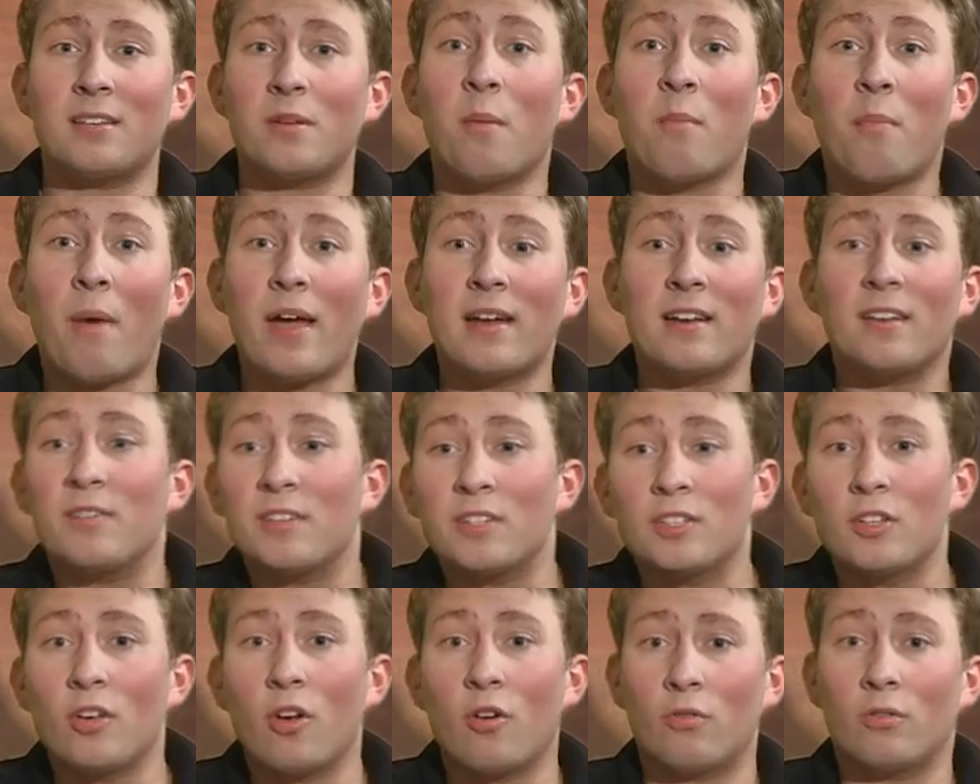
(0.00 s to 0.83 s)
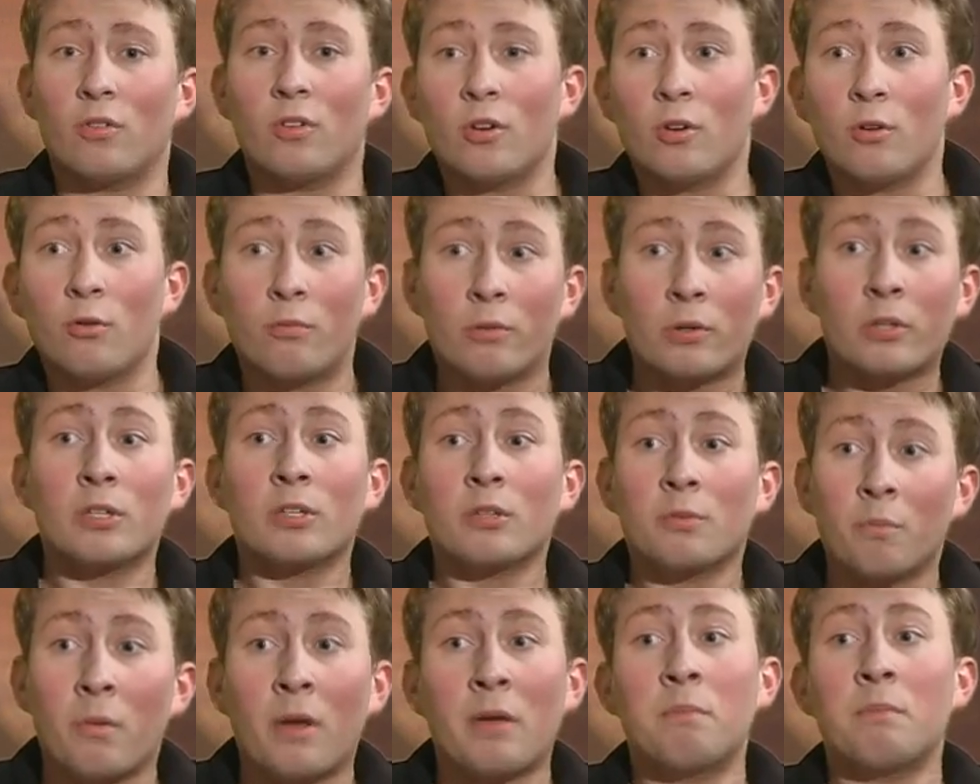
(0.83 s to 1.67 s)
a mind of its own,
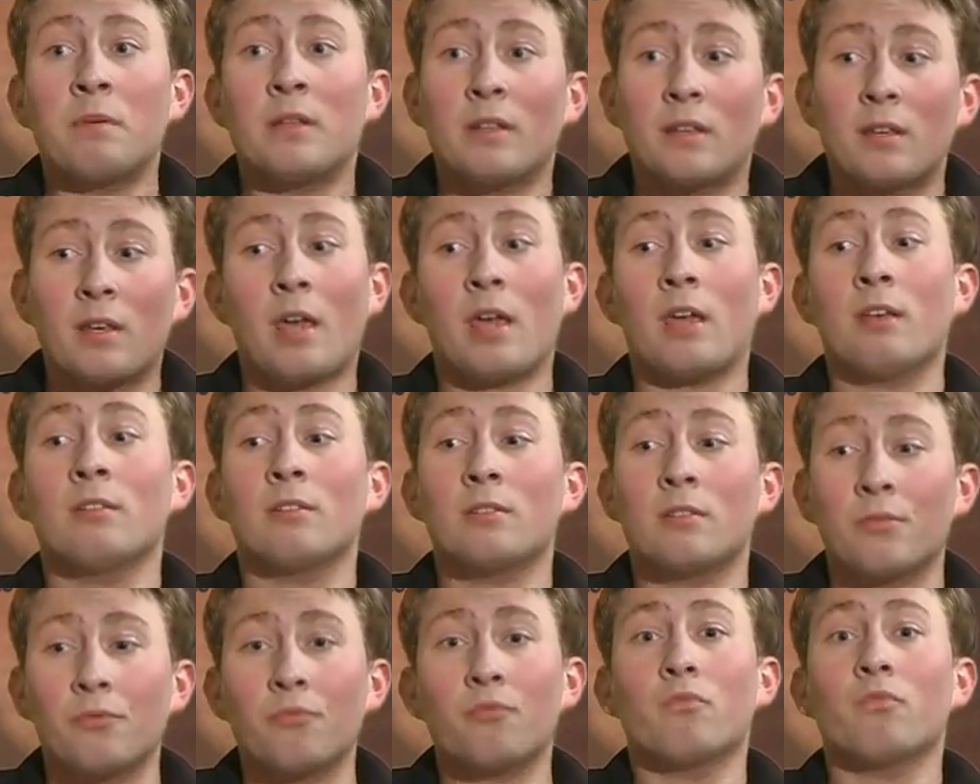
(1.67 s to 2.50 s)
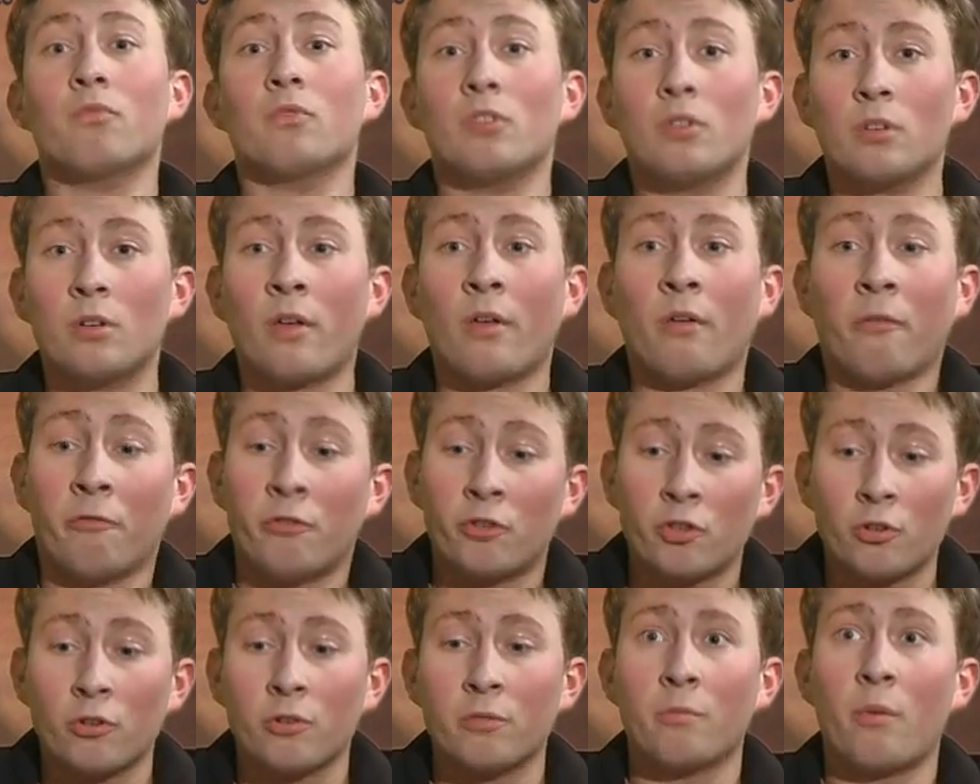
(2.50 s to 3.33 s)
which might be the case.
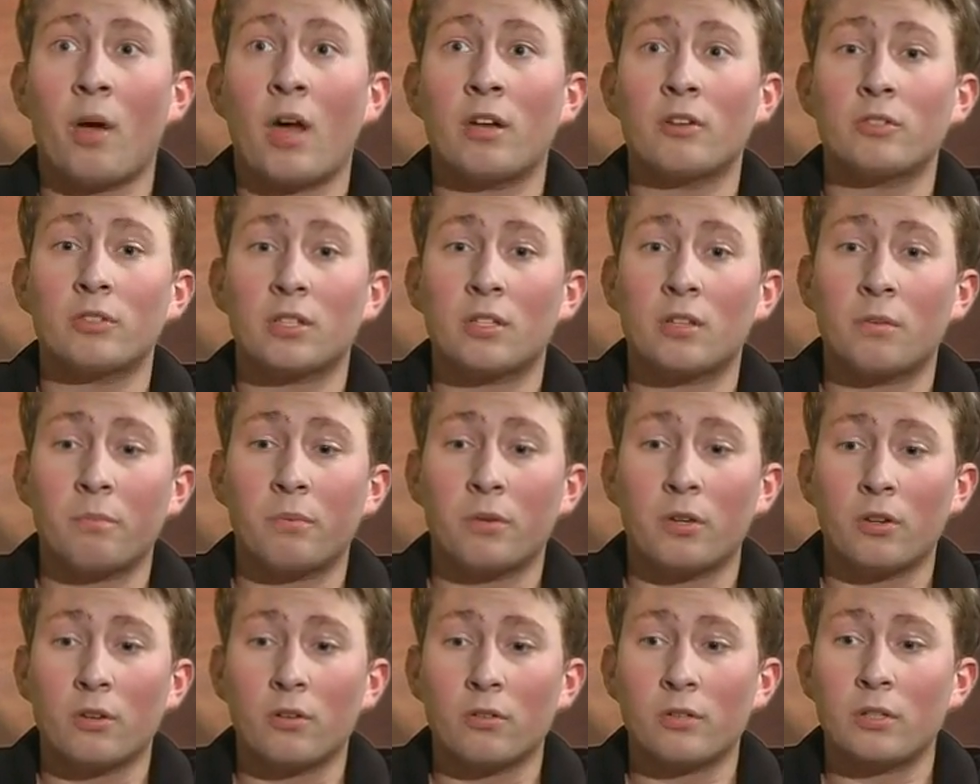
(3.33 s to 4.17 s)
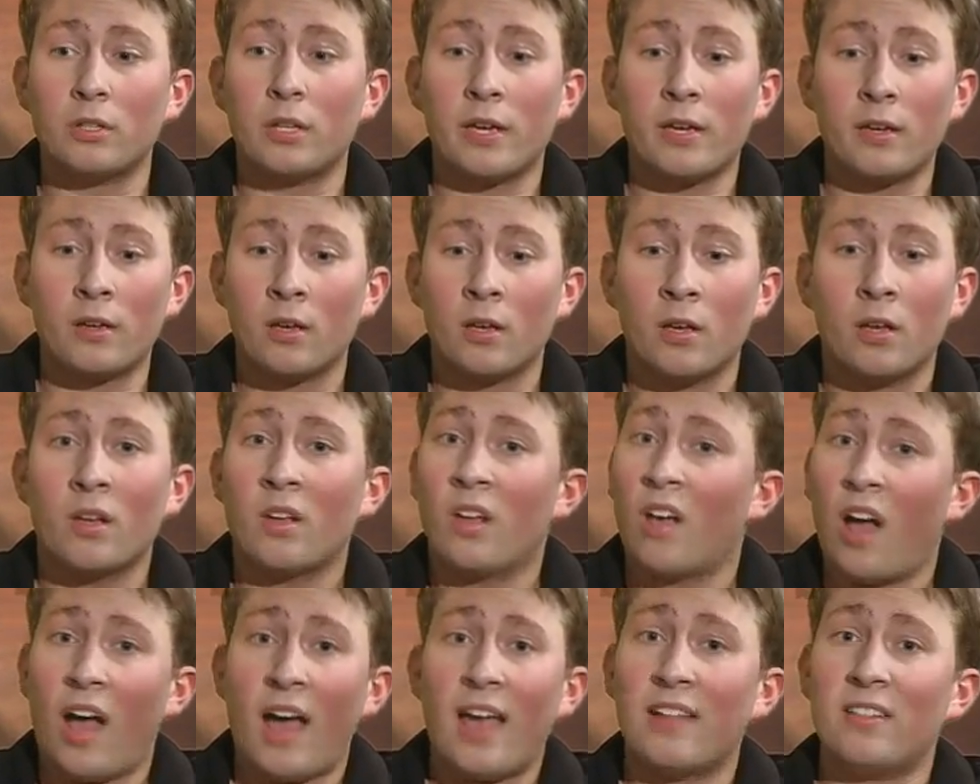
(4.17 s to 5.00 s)
Certain models of computers, like
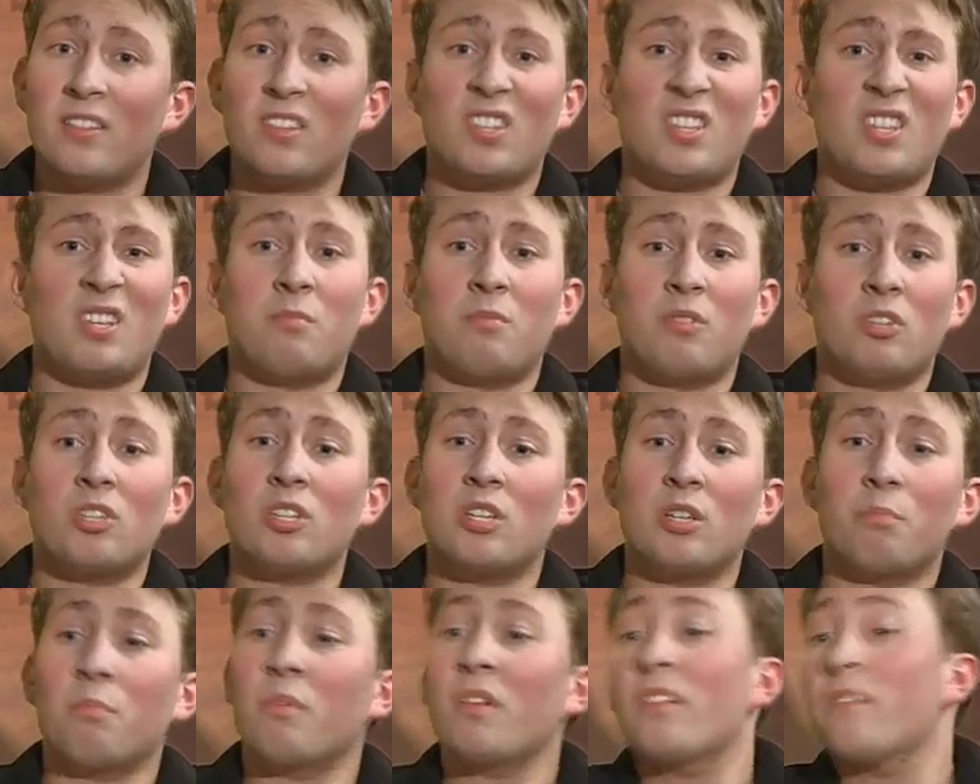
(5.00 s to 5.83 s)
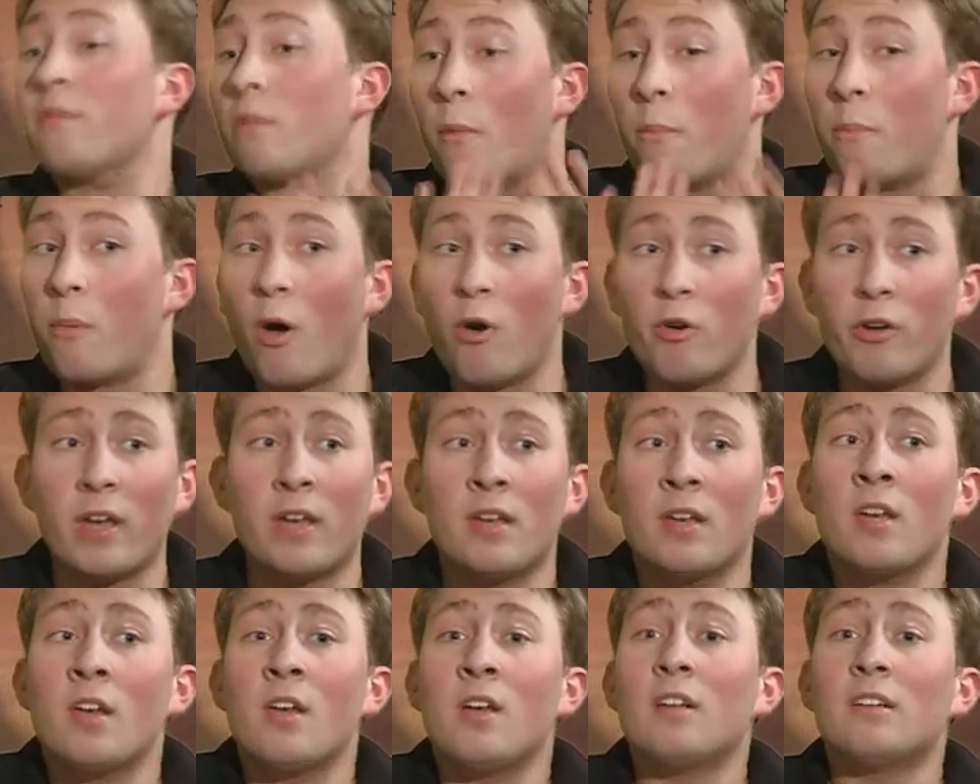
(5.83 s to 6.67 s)
I have this e-machine. But
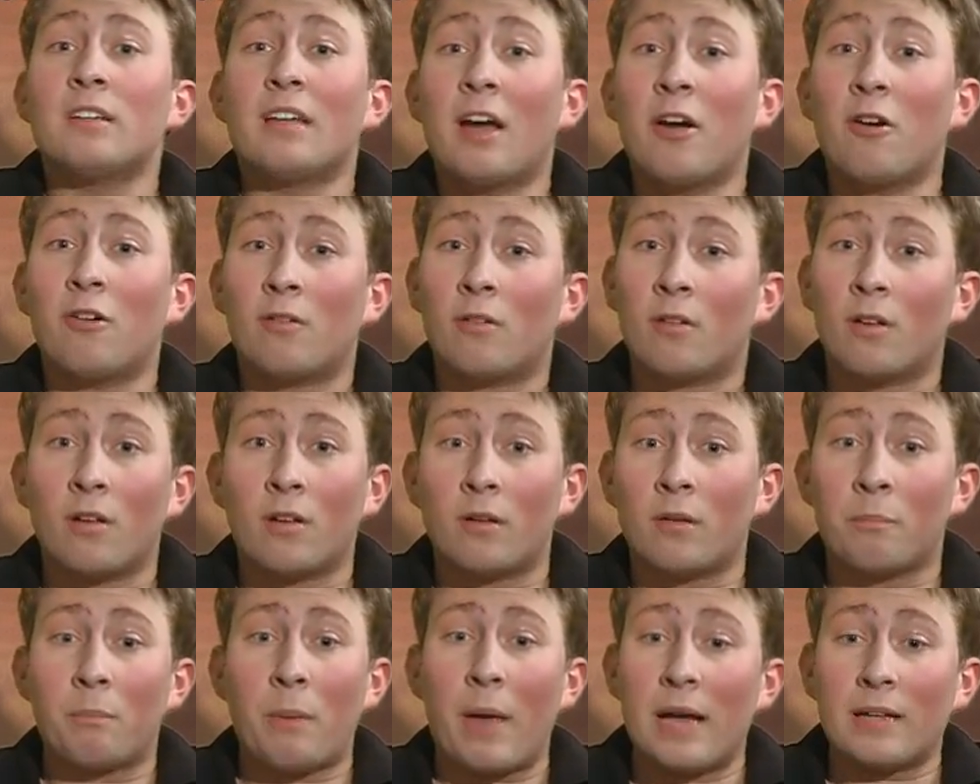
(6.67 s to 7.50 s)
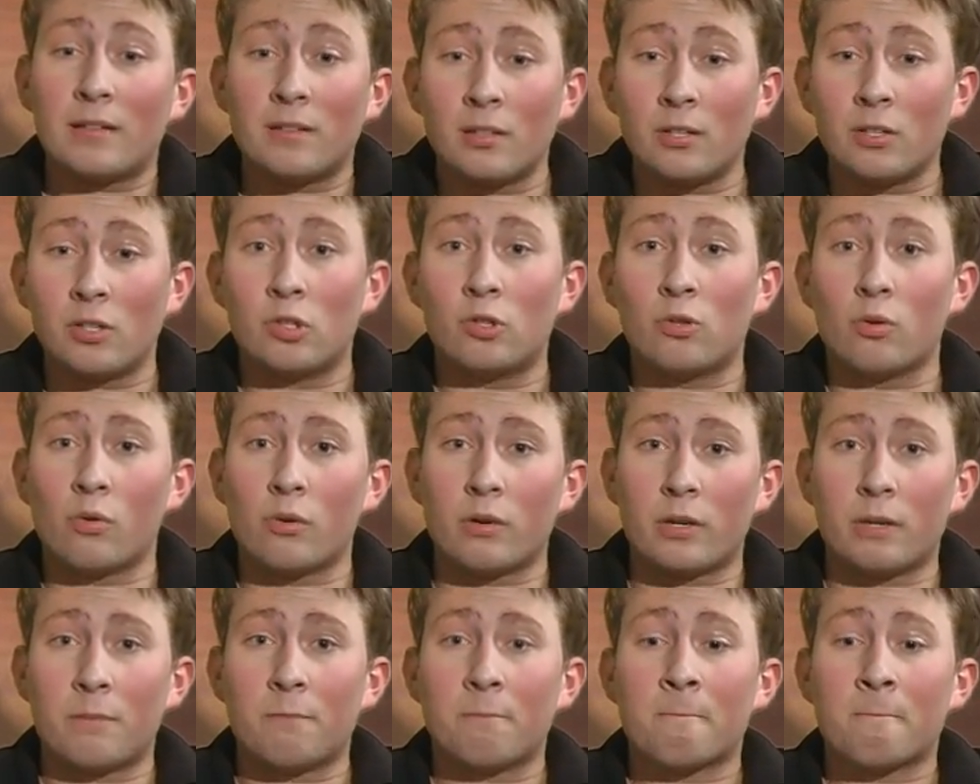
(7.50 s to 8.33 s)
okay, now back to the story.